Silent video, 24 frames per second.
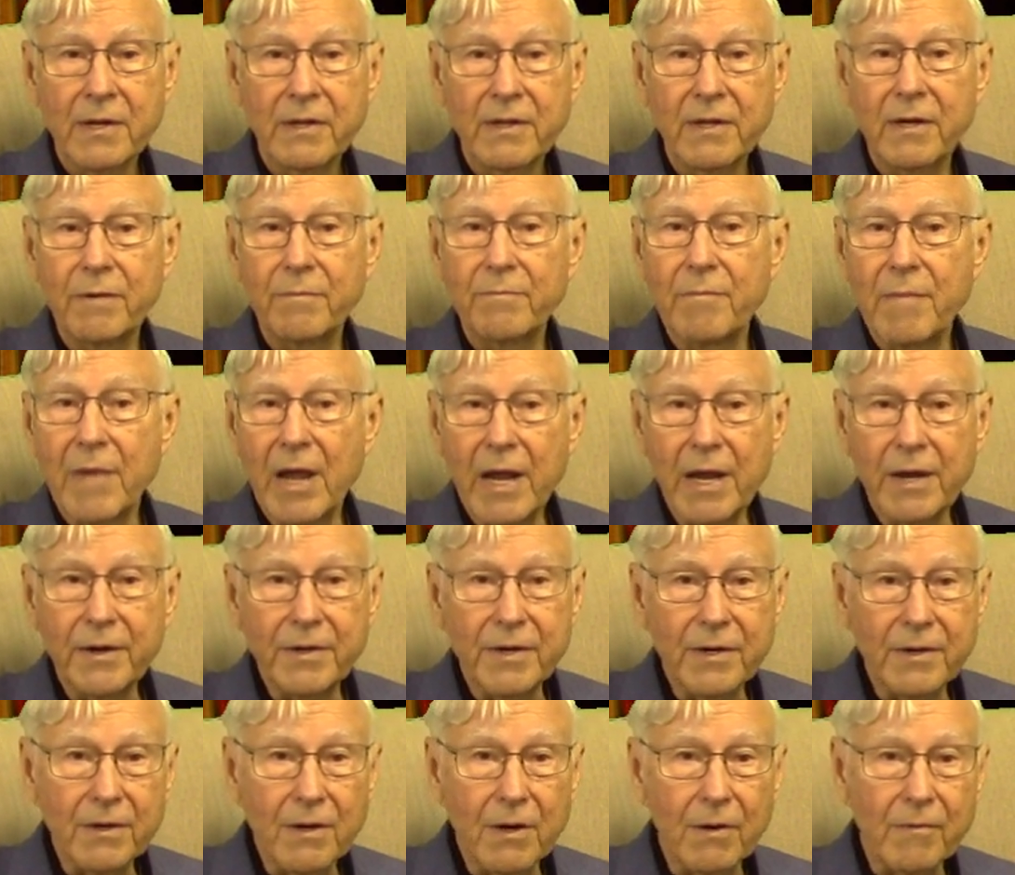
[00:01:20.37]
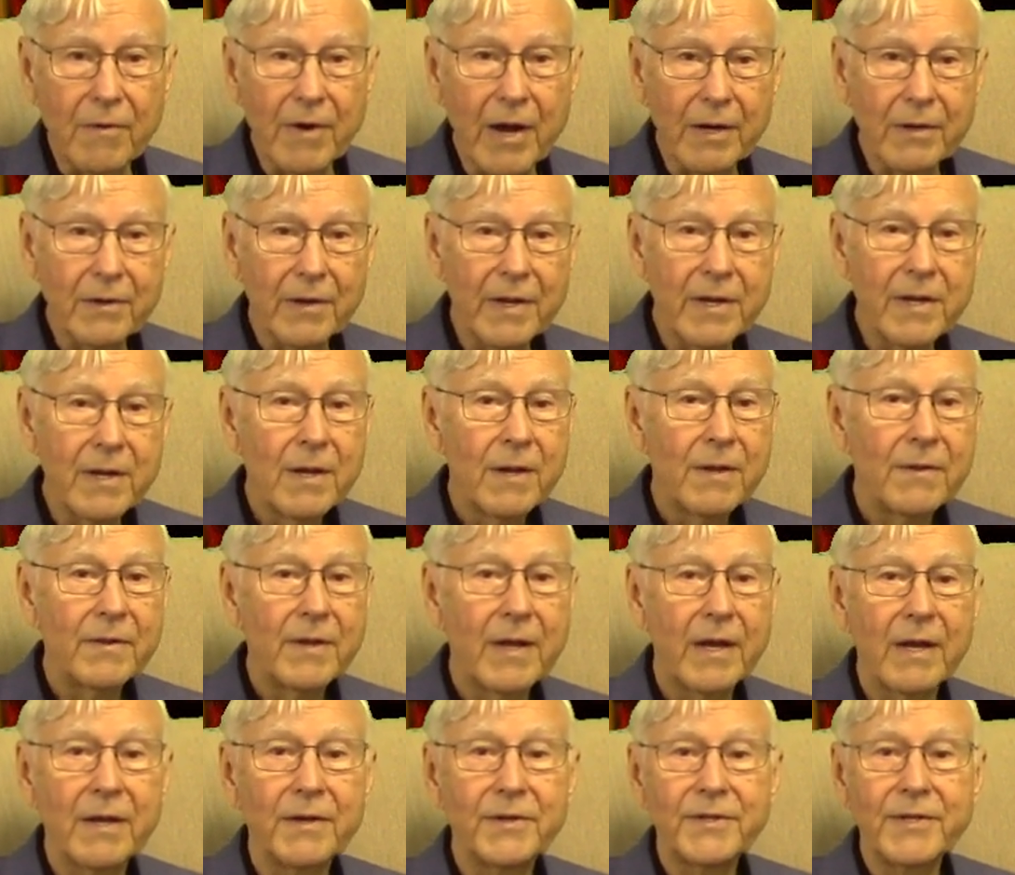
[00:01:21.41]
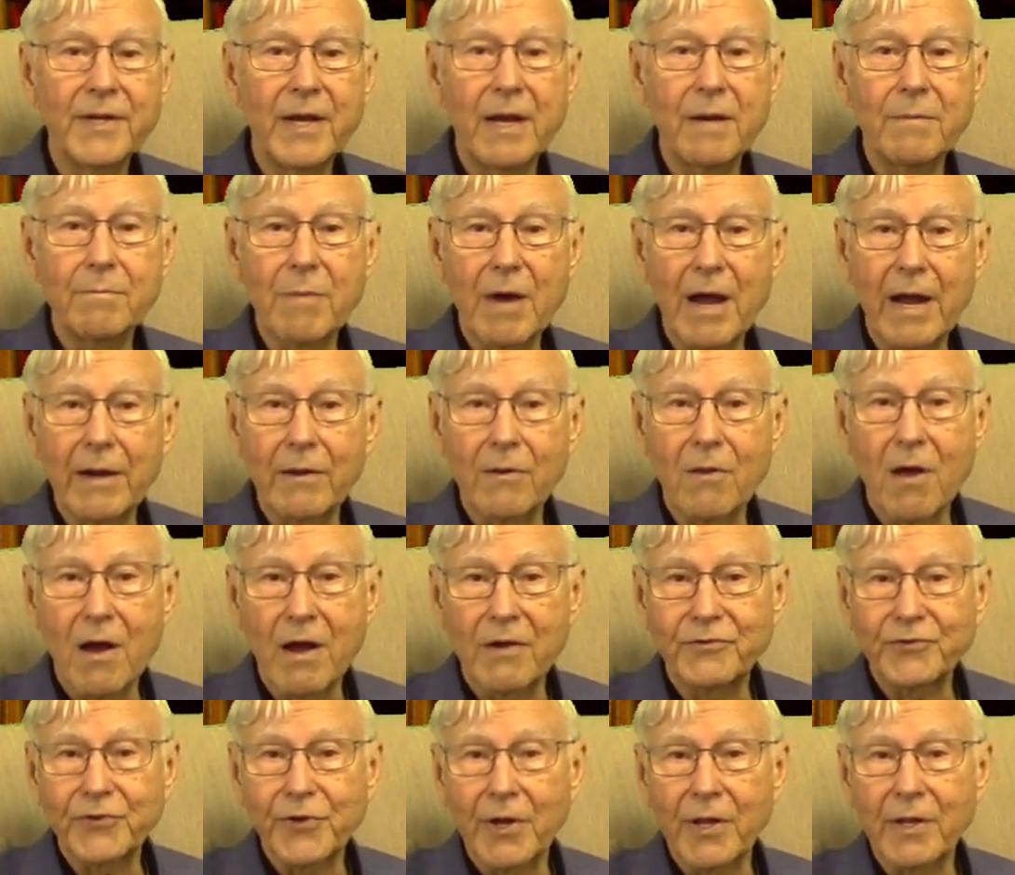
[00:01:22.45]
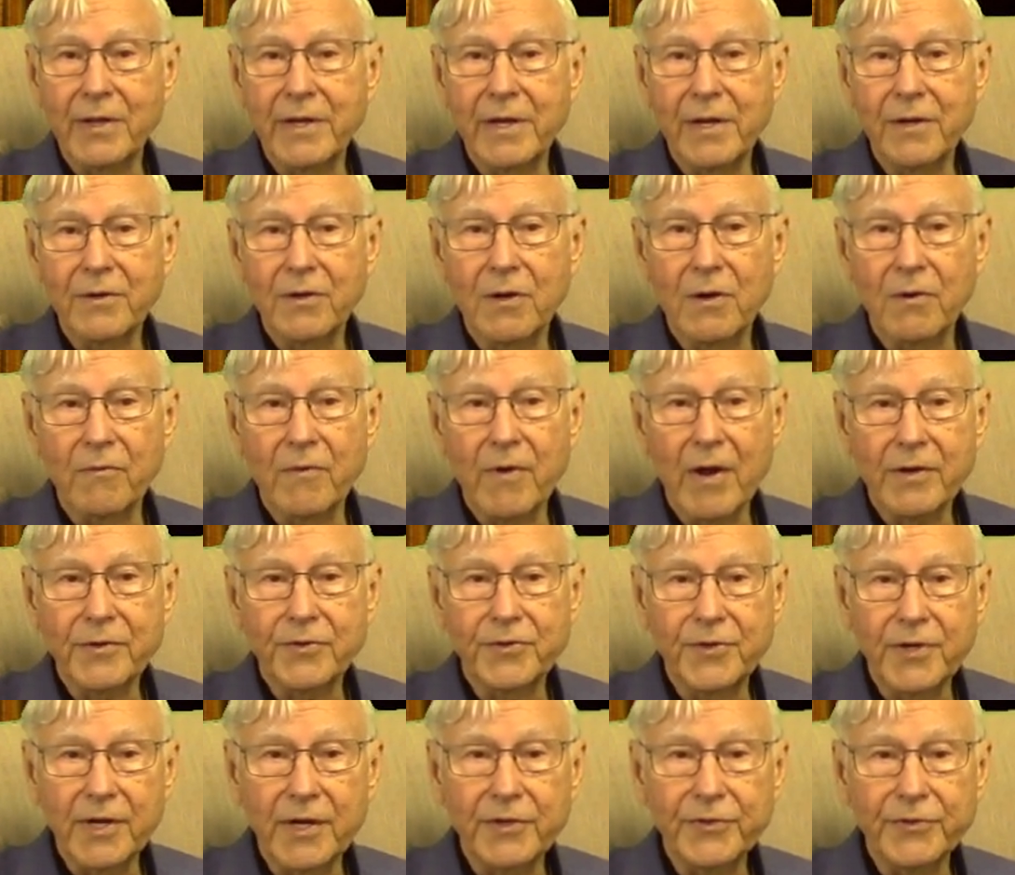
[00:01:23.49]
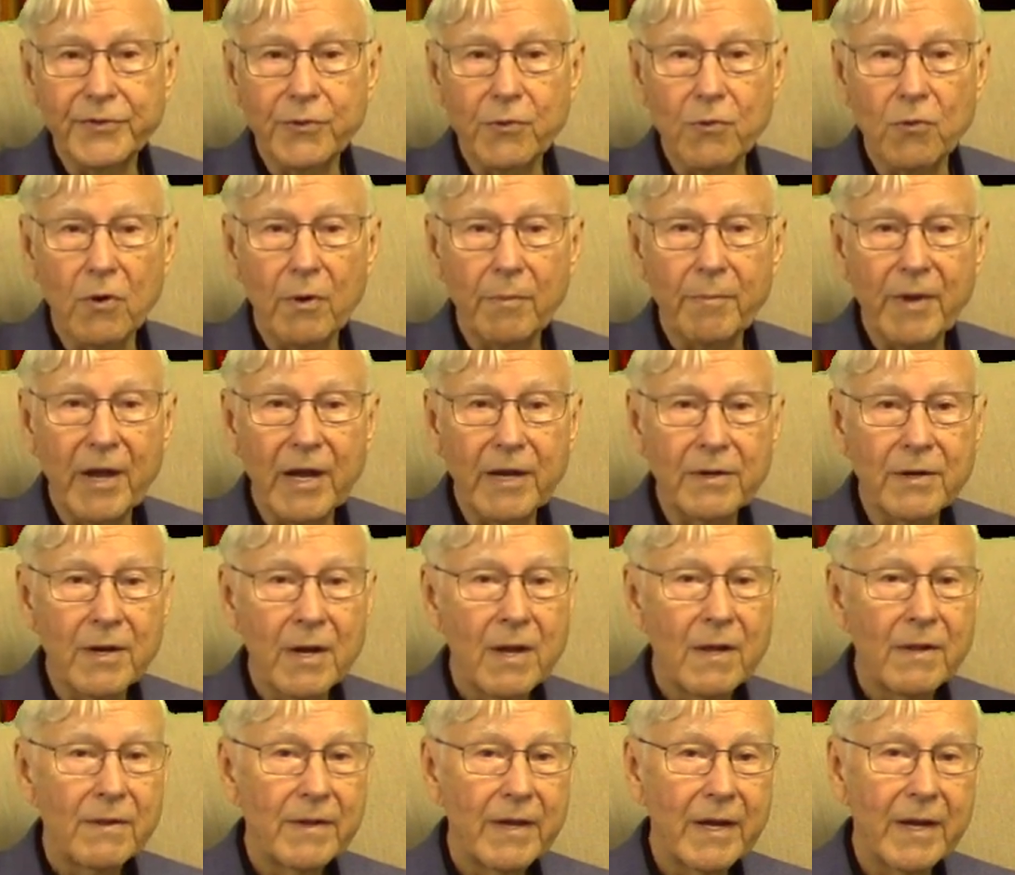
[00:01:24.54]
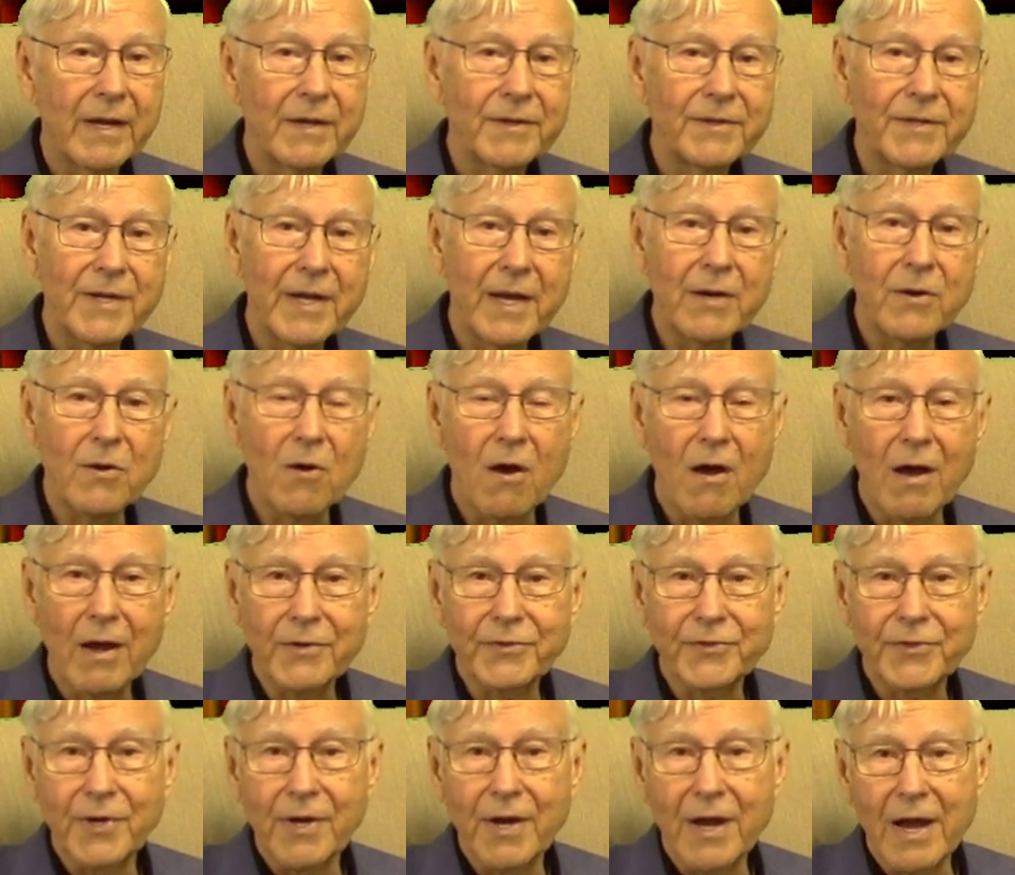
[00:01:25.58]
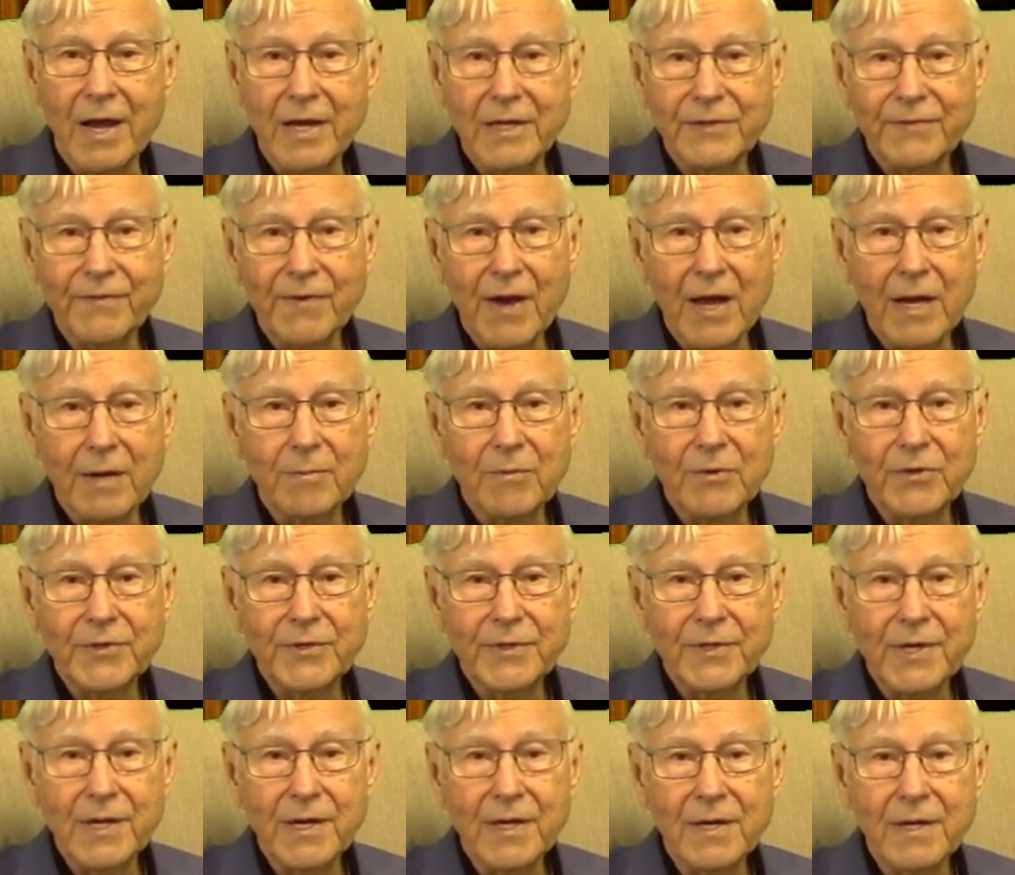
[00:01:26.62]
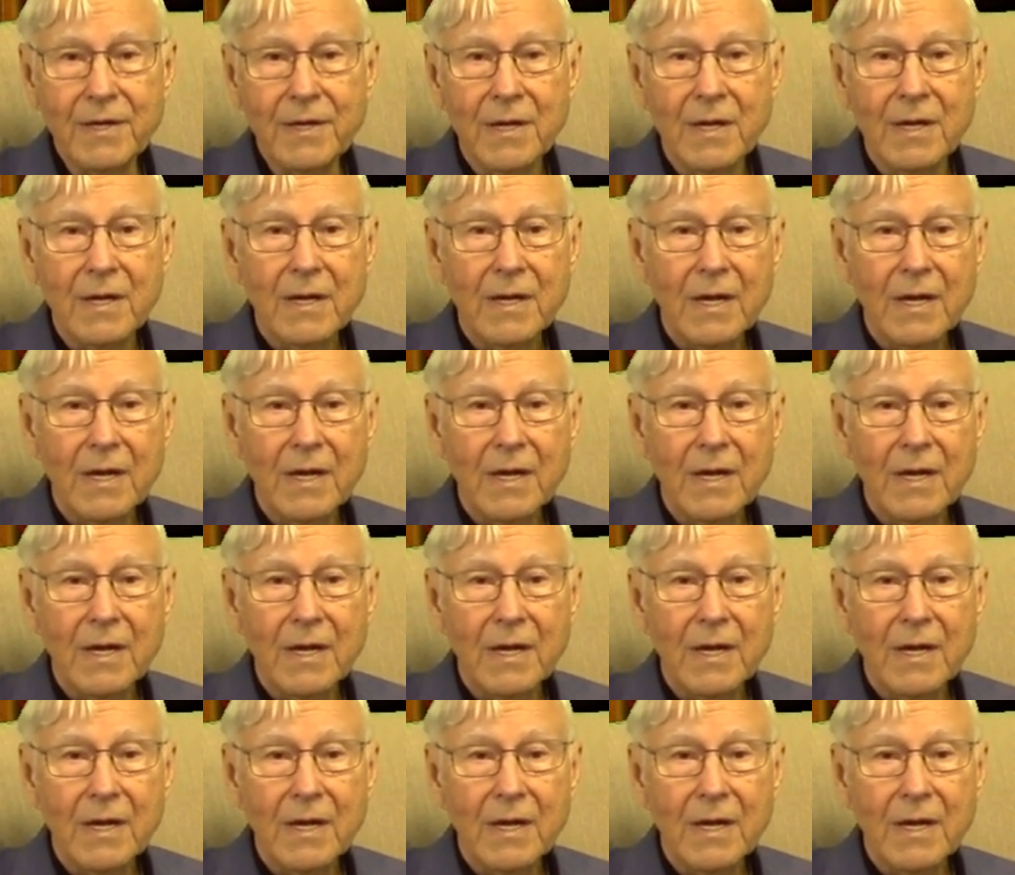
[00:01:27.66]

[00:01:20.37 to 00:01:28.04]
They're made incorrectly, they contain biologically incorrect D-ascorbate, they contain oxidized vitamin C,